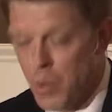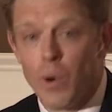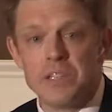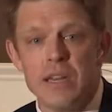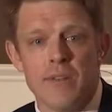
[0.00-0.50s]
It
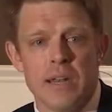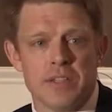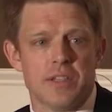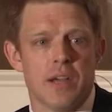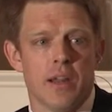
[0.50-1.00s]
wasn't even
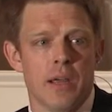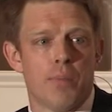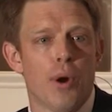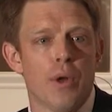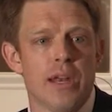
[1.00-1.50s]
necessarily a
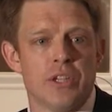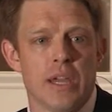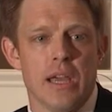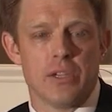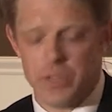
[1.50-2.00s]
broken
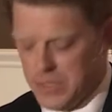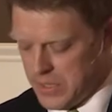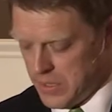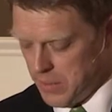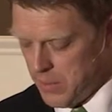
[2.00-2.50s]
educational
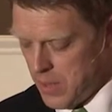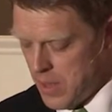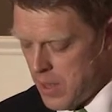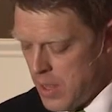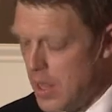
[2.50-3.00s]
system,
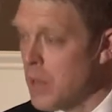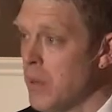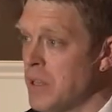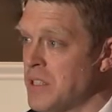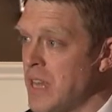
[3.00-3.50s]

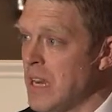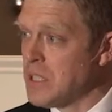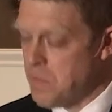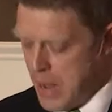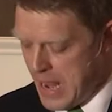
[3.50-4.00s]
but instead
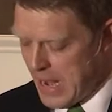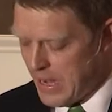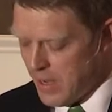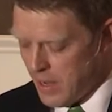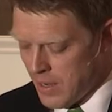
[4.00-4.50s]
it's
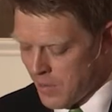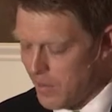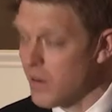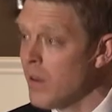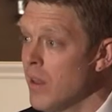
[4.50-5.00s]
pain and
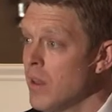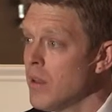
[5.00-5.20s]
hurt.